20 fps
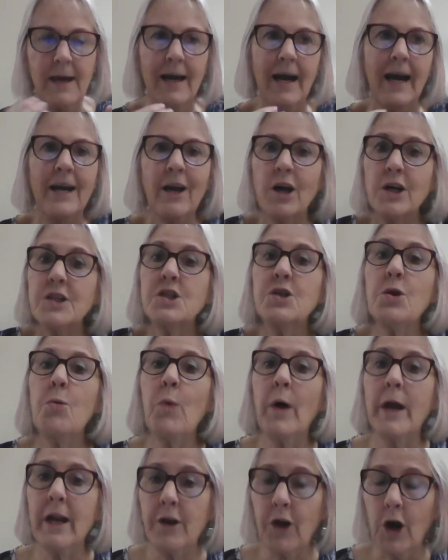I also
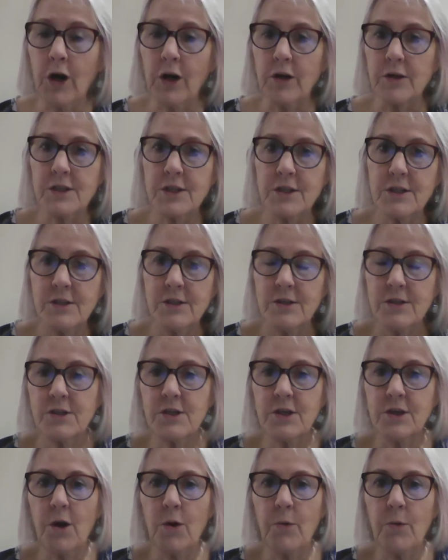wanted art
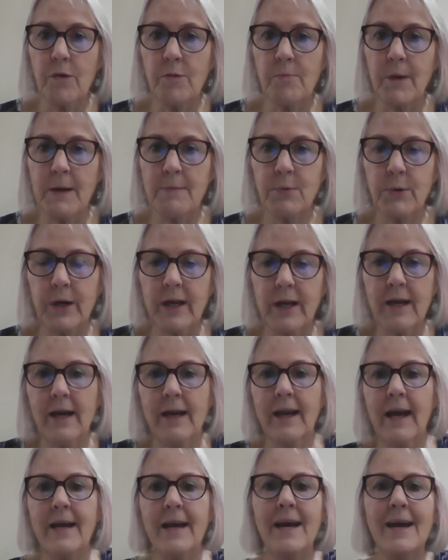to go with my book,
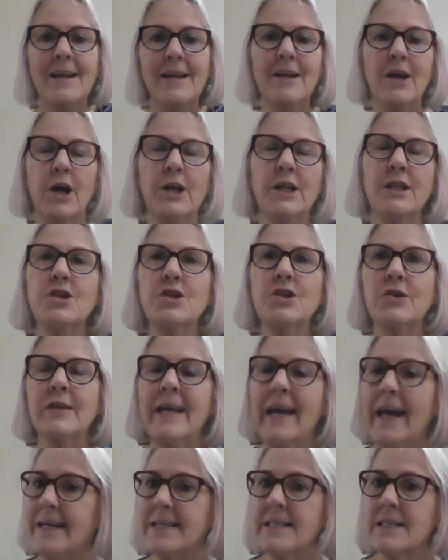and I had
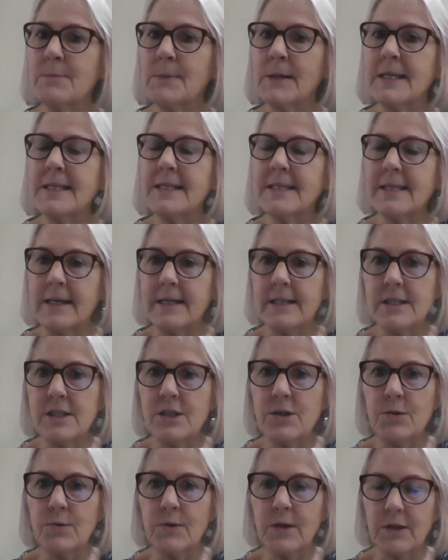initially asked my son
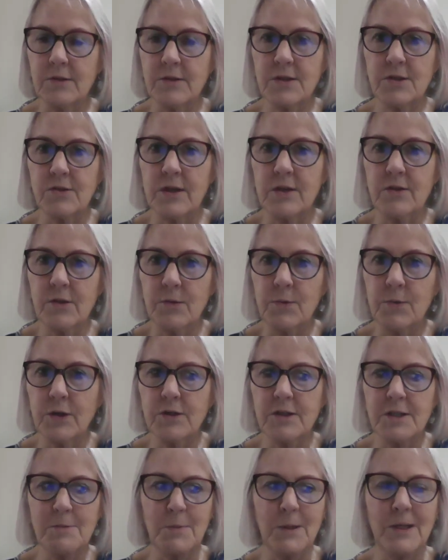to illustrate the
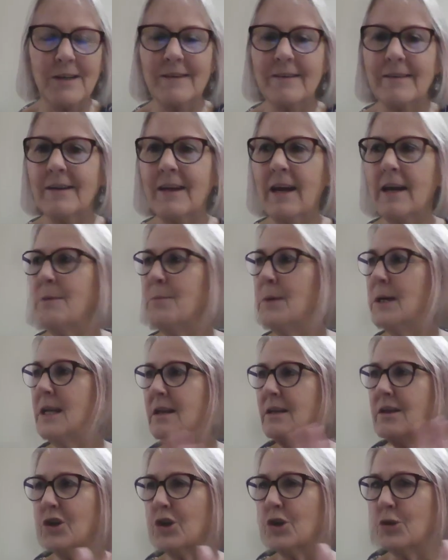words, but anybody
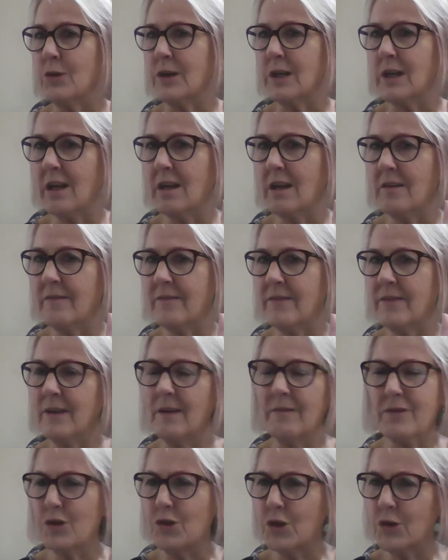in here creative?
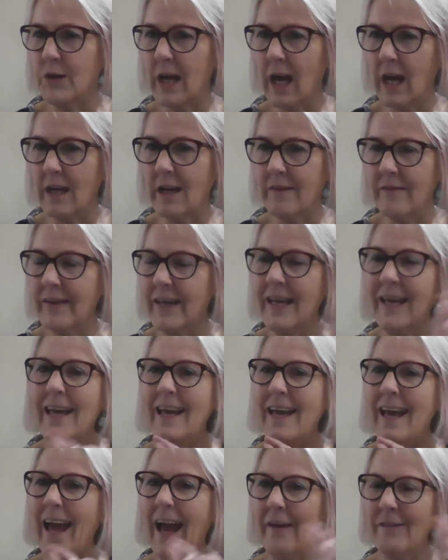If you're creative,
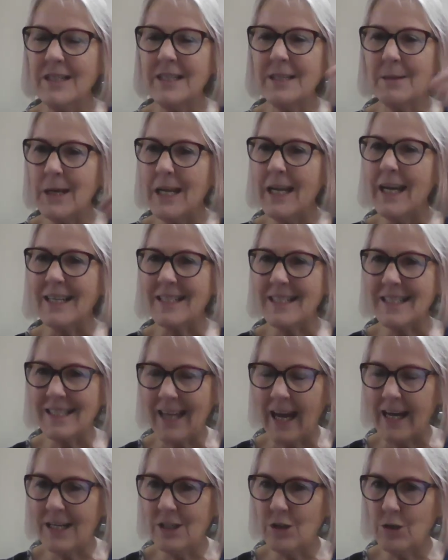having somebody
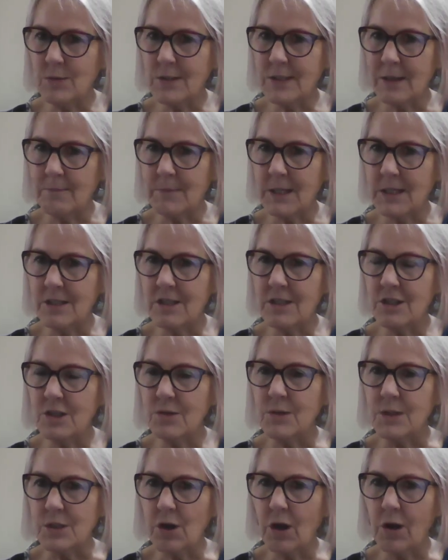assign you something to
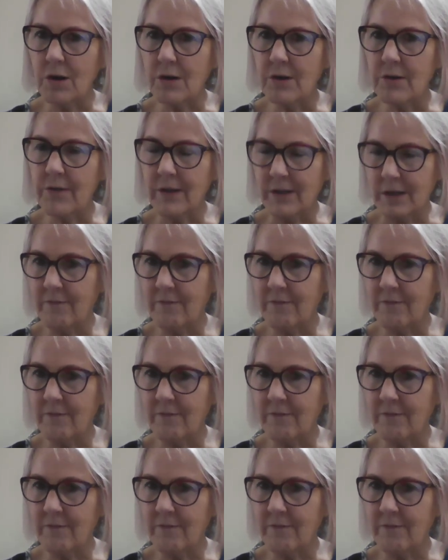do is harder than